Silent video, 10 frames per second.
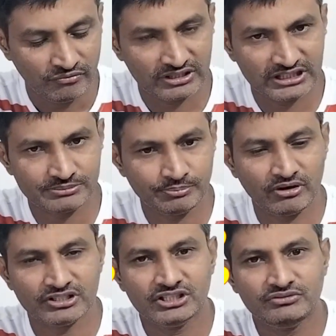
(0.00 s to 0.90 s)
For this
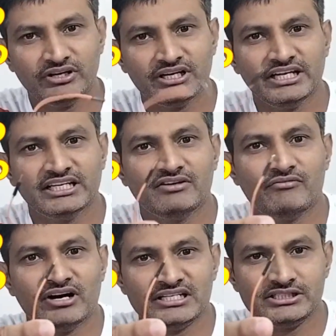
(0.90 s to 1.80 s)
project, we are
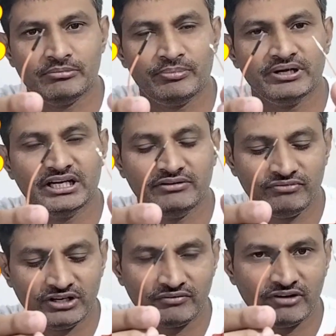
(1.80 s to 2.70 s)
taking one jumper.
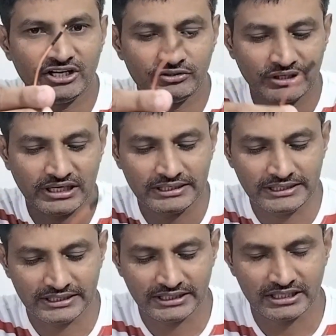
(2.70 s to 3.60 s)
A frequent, you can
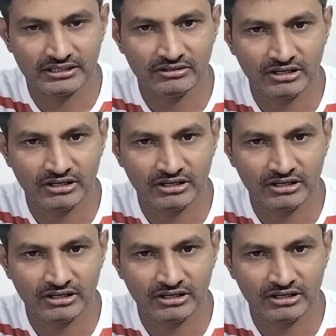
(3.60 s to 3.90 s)
take it.